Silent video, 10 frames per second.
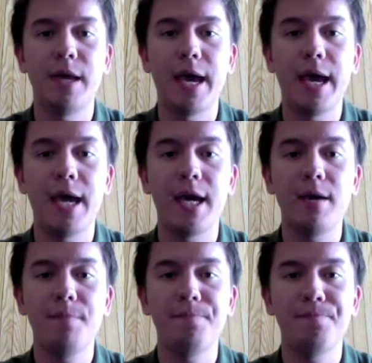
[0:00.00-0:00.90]

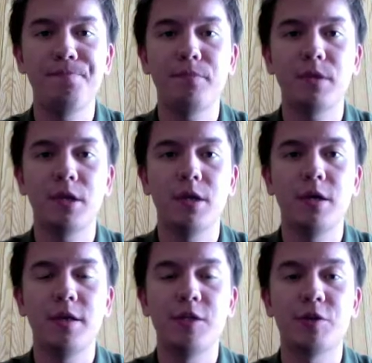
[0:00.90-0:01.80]
A,
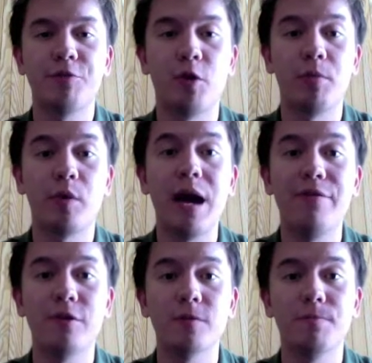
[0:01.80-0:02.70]
these are former
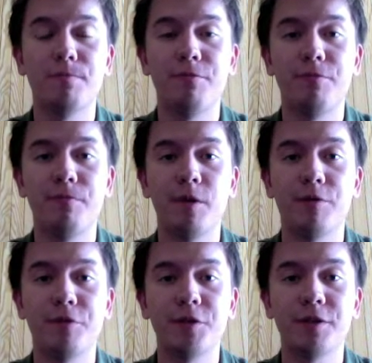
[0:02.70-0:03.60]
rivals.
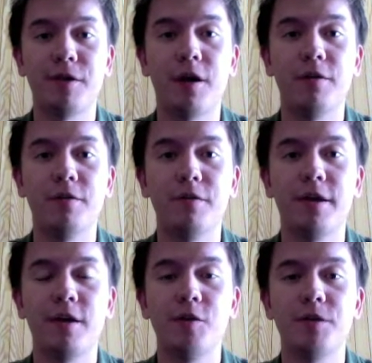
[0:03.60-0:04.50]
First of all,
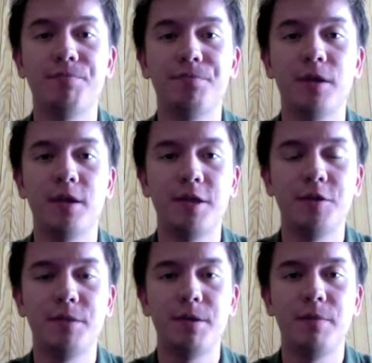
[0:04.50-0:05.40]
they used
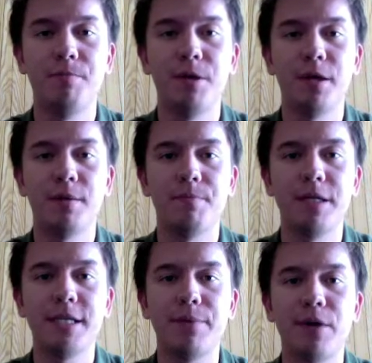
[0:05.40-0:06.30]
to be
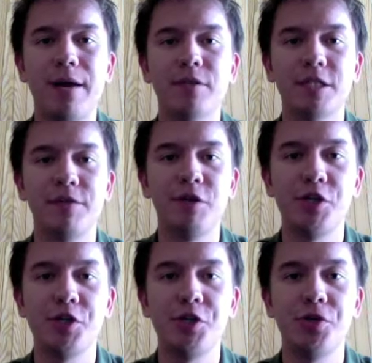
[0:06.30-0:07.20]
big-time rivals in
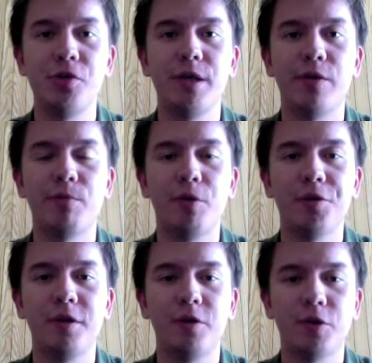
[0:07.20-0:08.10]
Division II. They were
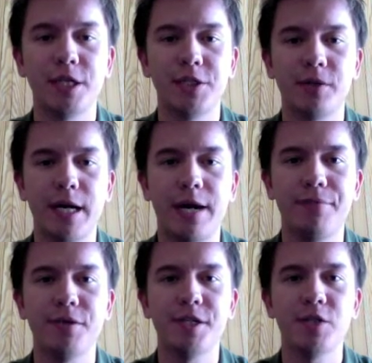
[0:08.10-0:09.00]
both in the North Central
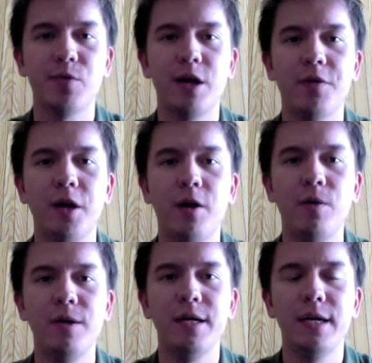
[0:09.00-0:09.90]
Conference, as we all know.